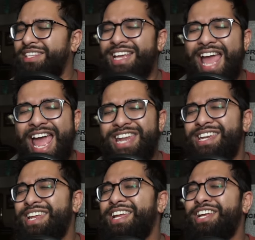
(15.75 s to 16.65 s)
The
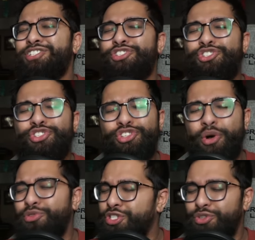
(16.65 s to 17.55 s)
ending is
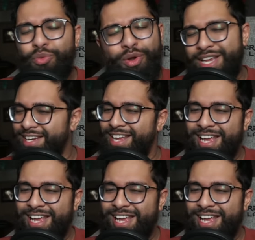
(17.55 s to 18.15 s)
so sweet.